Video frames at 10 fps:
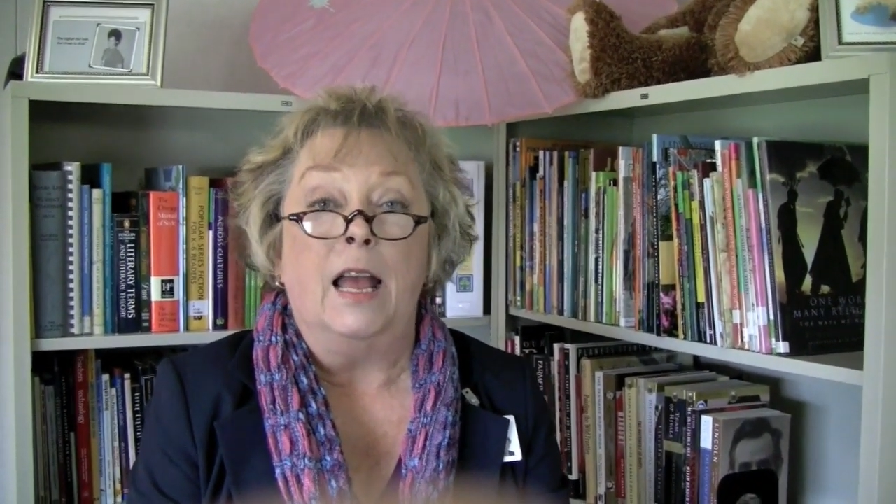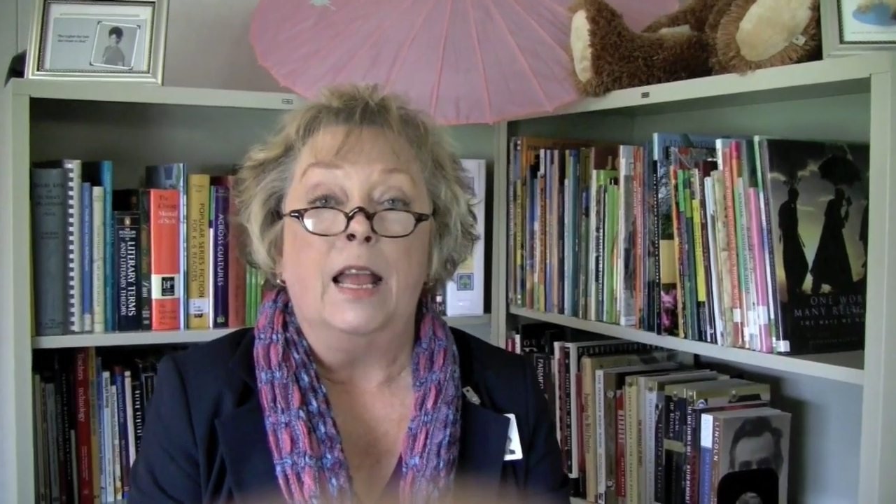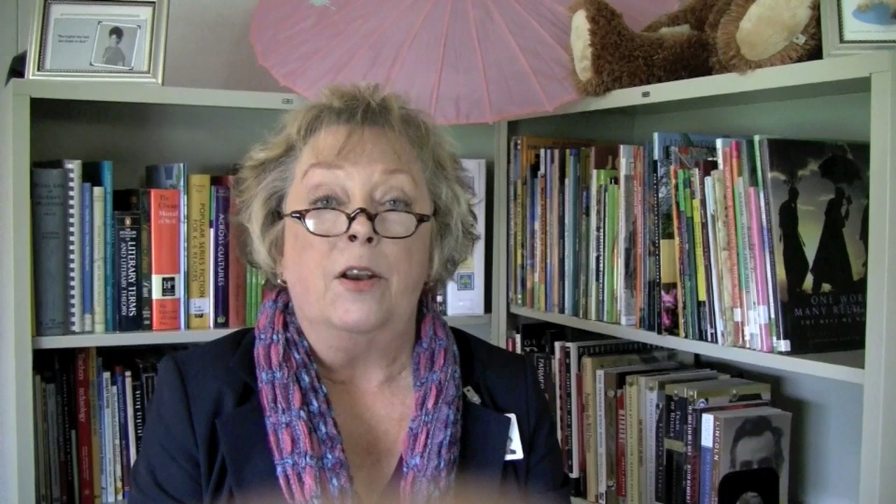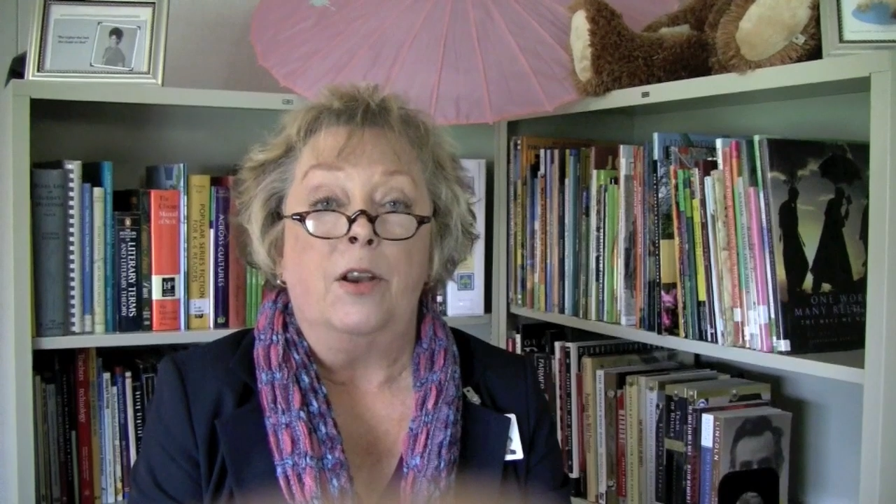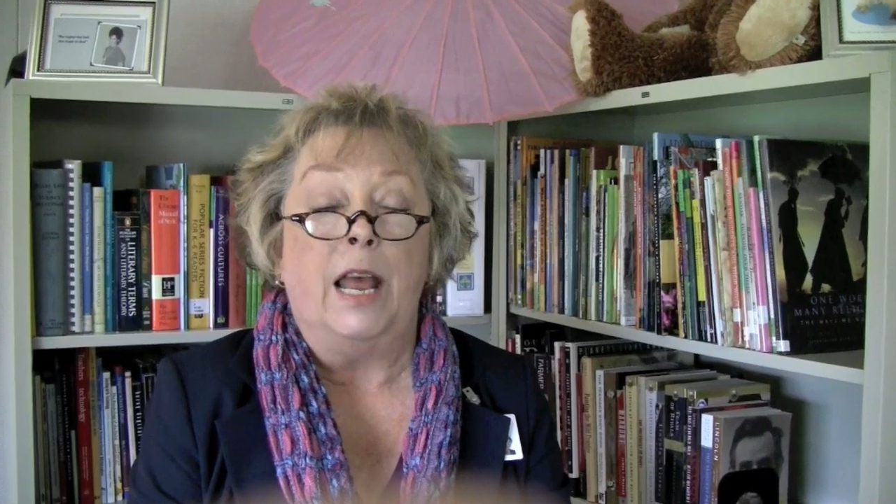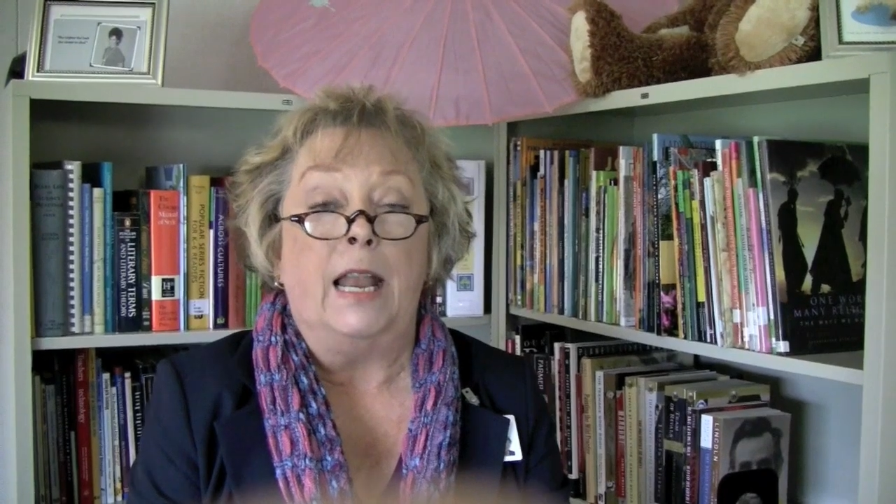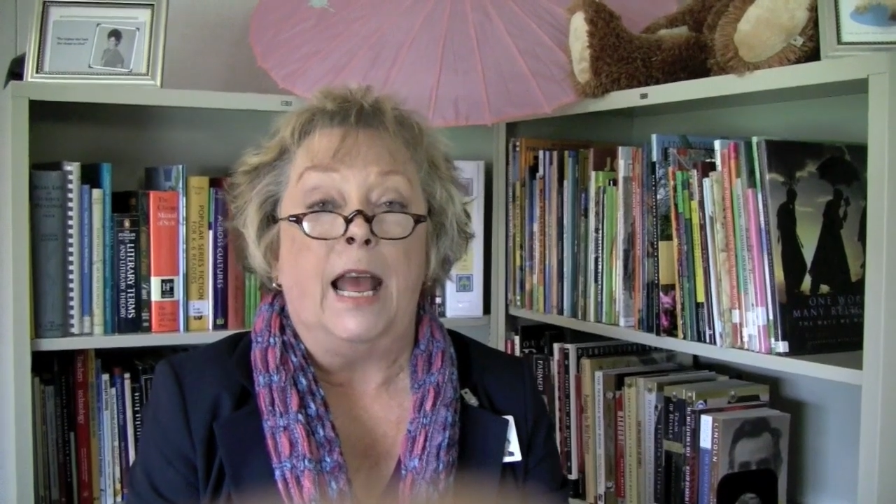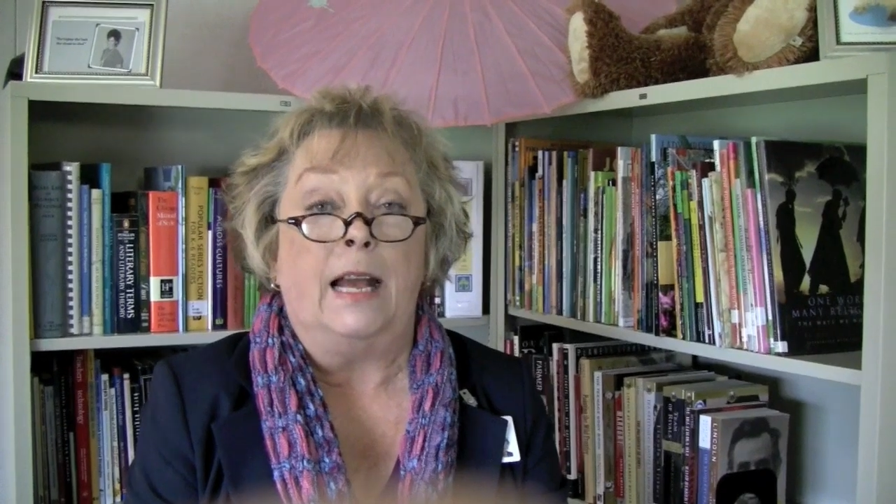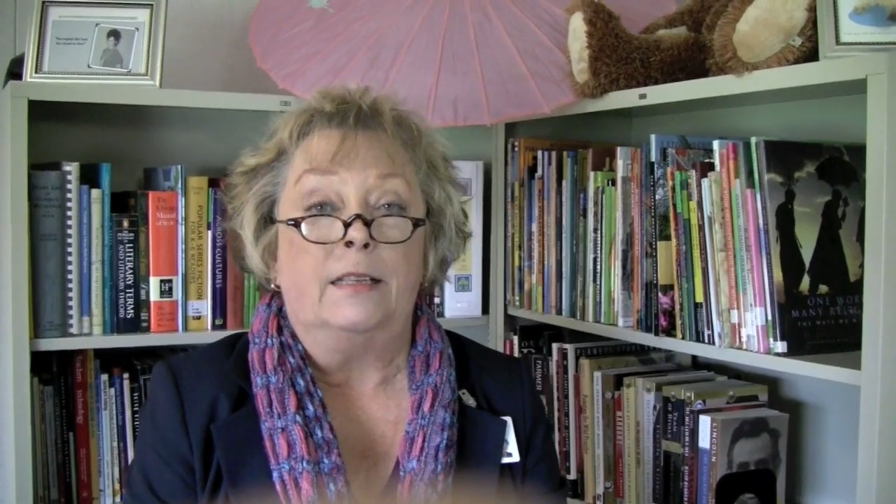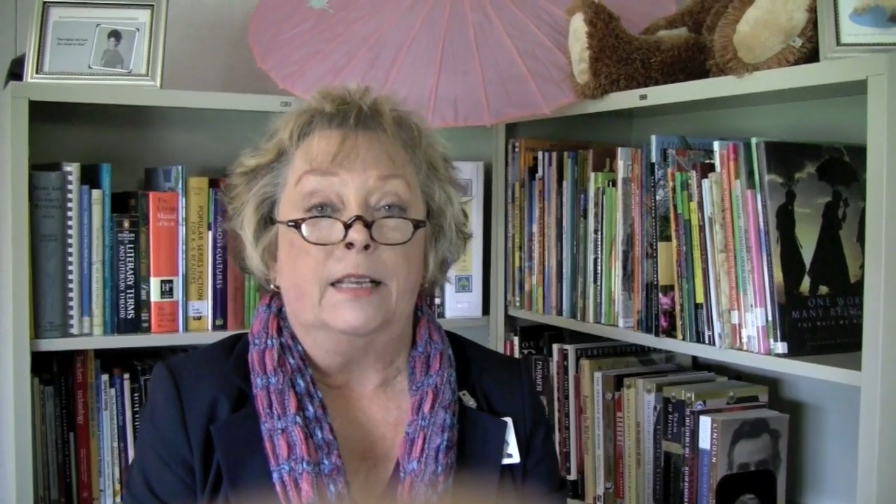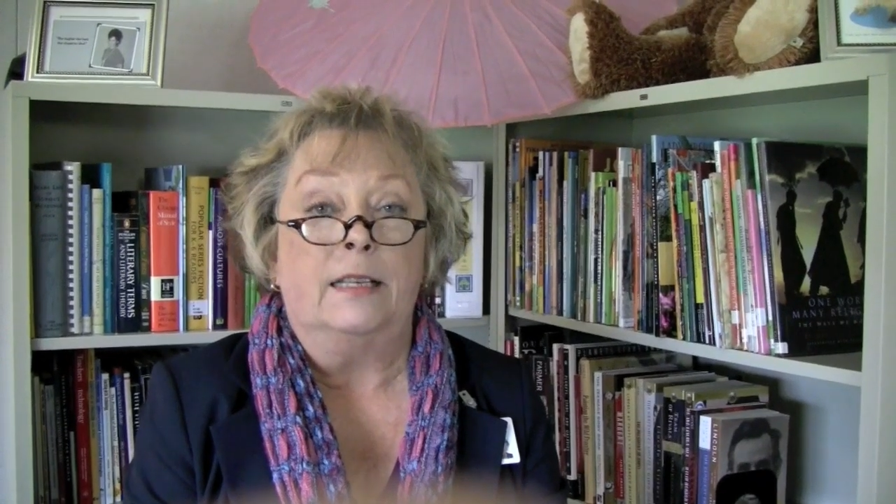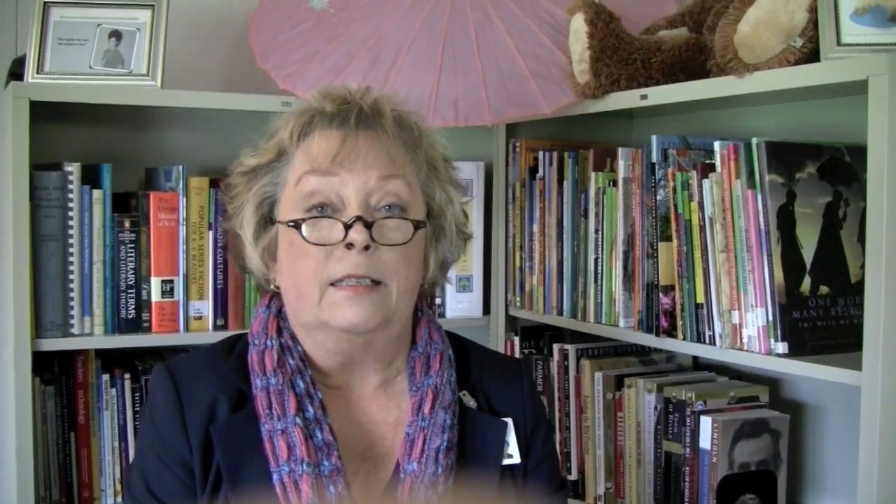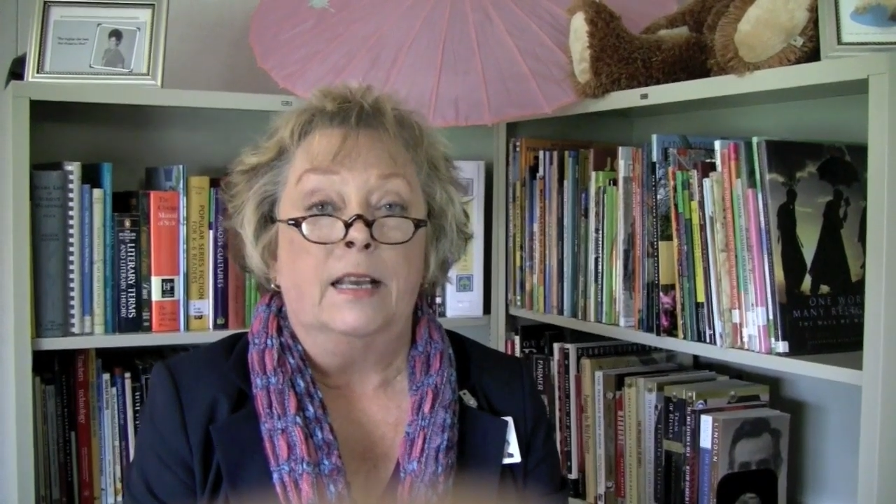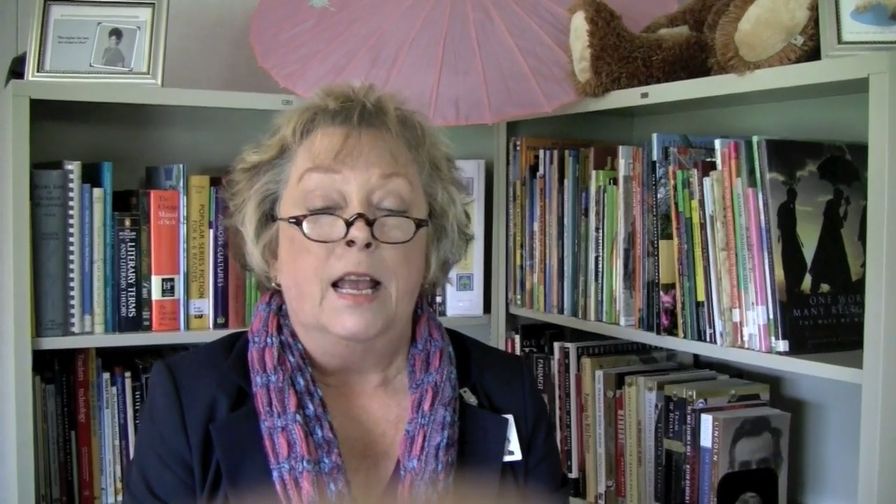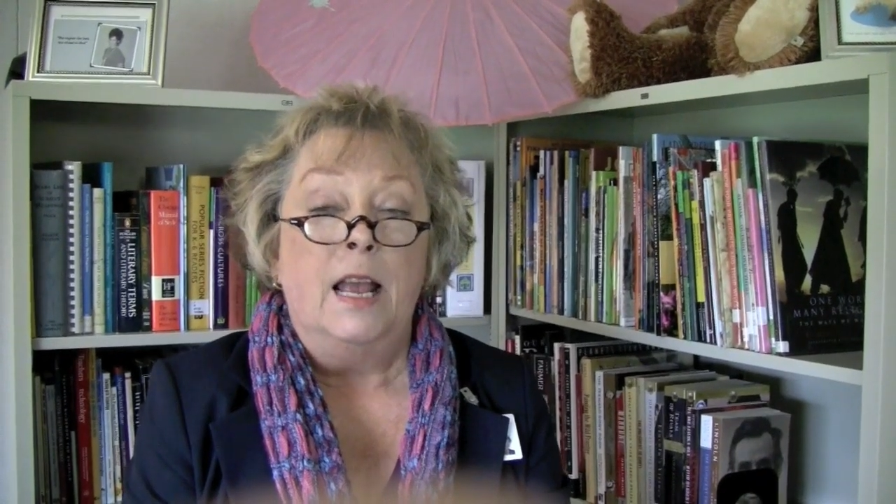internet
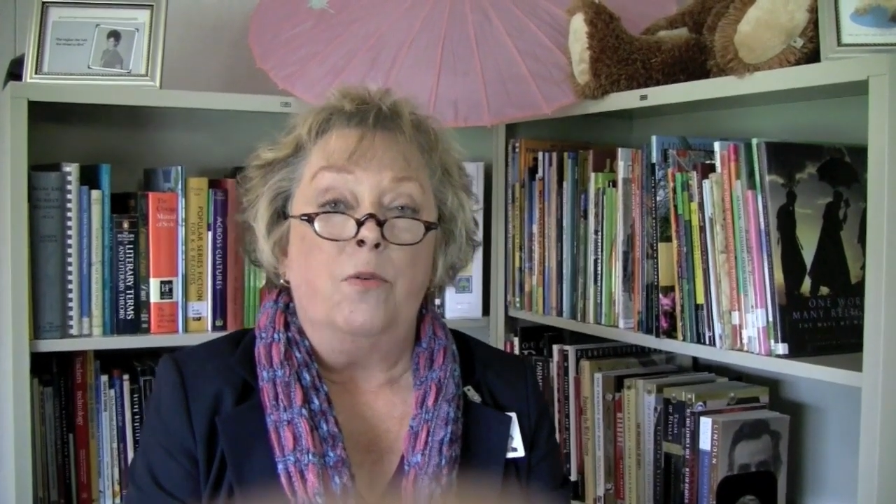access.